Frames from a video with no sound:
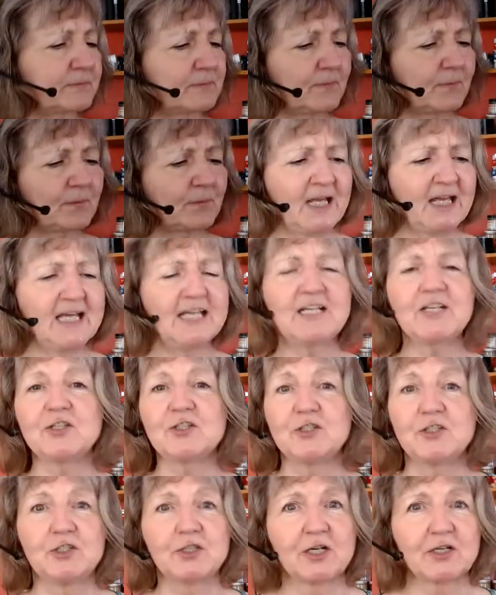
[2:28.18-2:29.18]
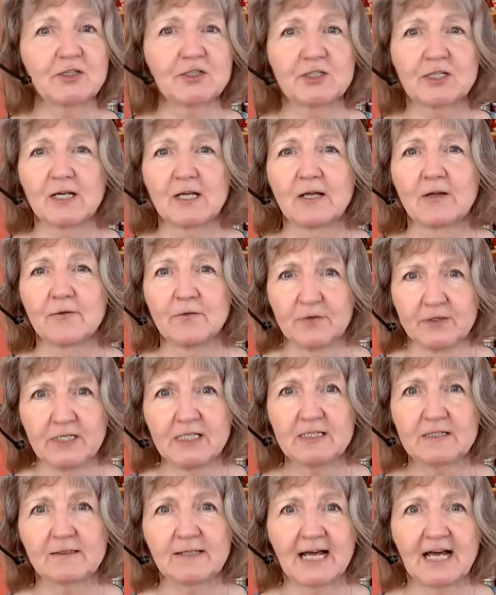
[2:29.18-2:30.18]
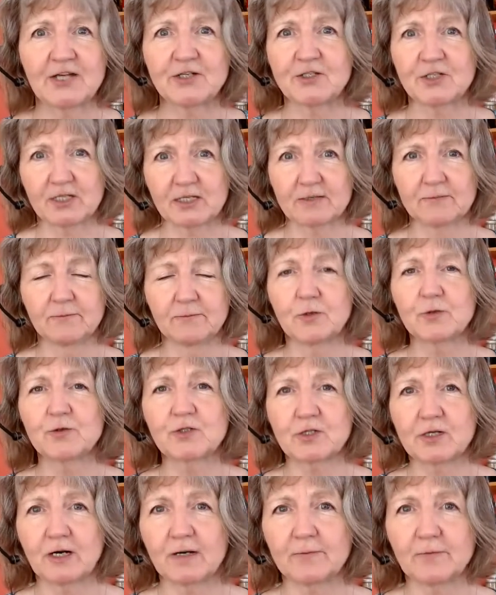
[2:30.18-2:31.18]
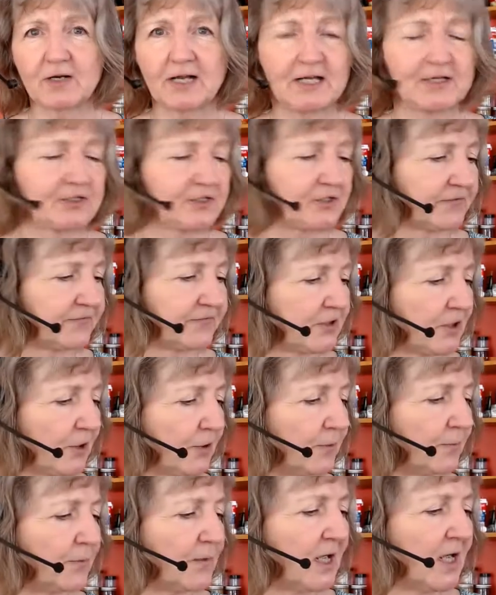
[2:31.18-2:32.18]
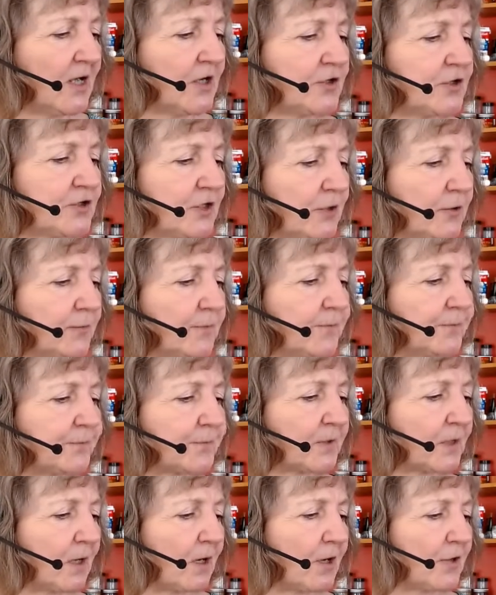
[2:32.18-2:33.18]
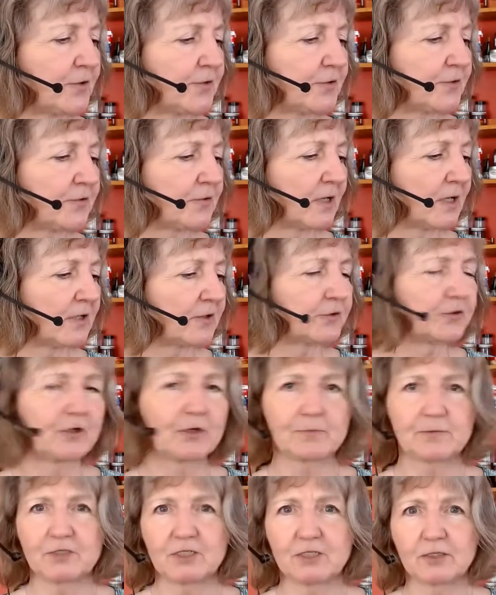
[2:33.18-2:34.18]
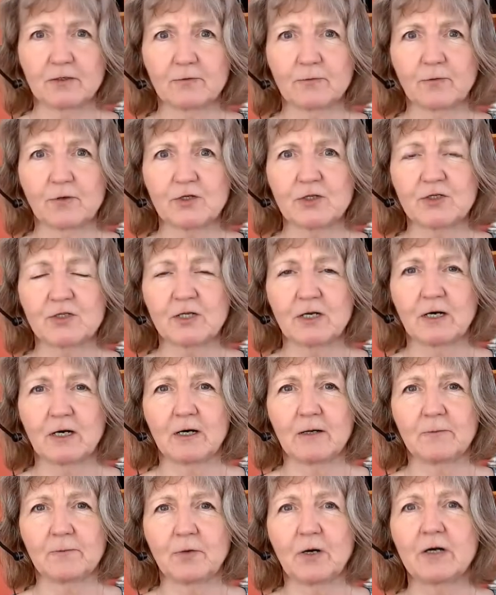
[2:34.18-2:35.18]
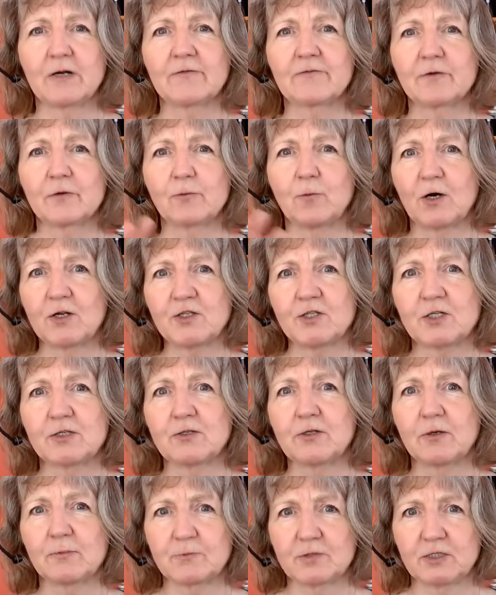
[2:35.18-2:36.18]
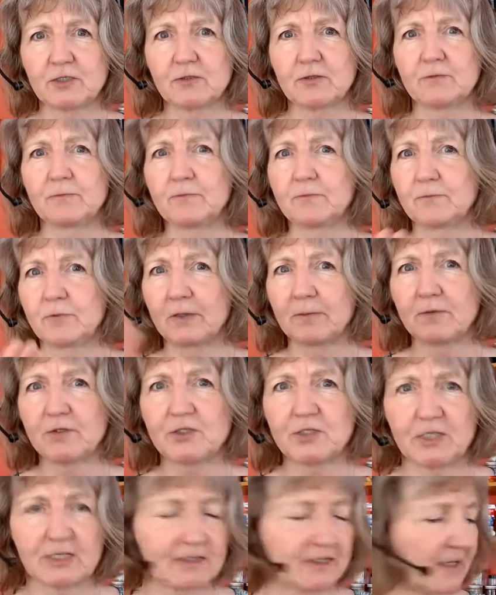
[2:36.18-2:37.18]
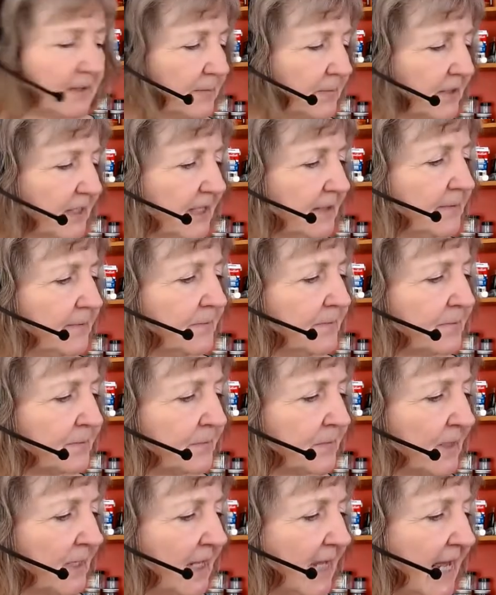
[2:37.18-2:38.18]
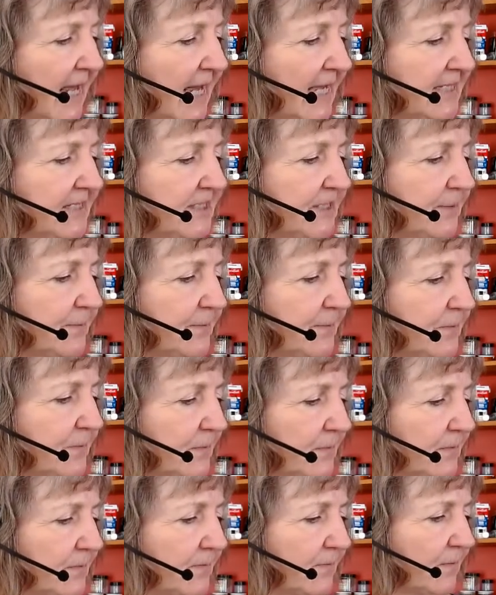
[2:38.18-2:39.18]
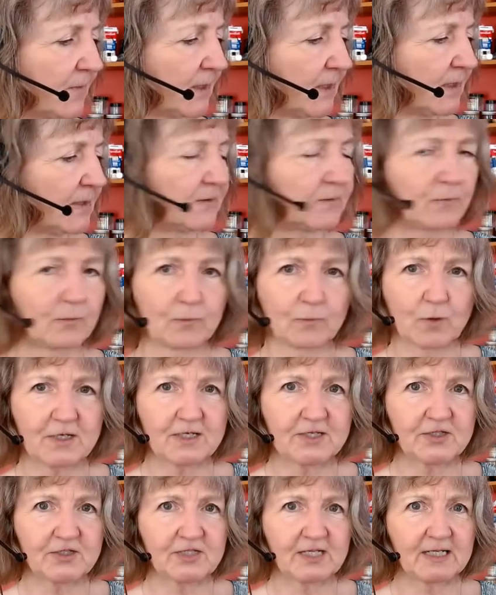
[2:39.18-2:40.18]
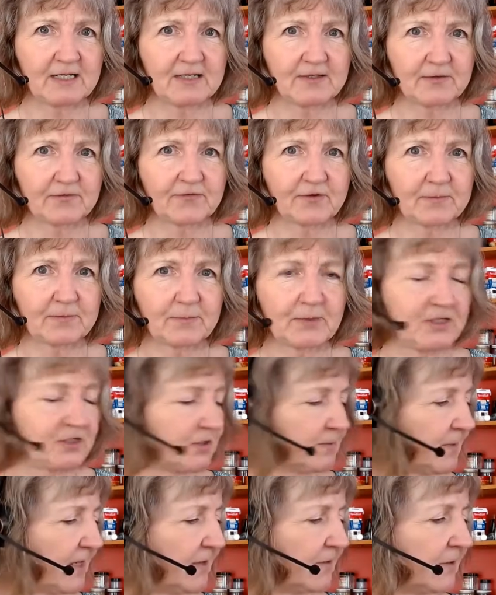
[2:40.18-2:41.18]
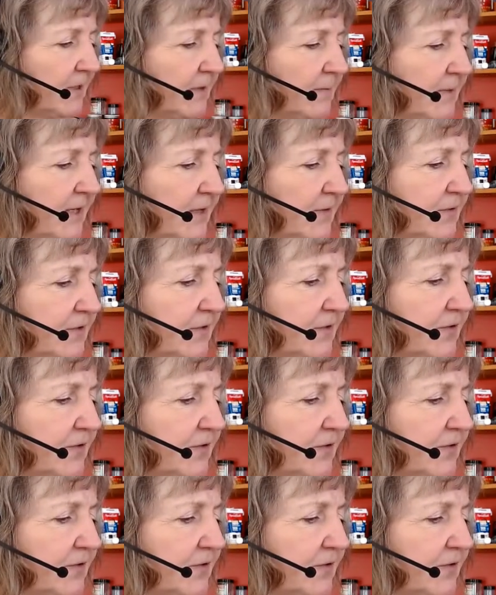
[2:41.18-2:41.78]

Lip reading: It is just the classic, most comprehensive tome. So Arthur Guptill was part of the Watson Guptill Publishing Company. And what is said in the front piece about this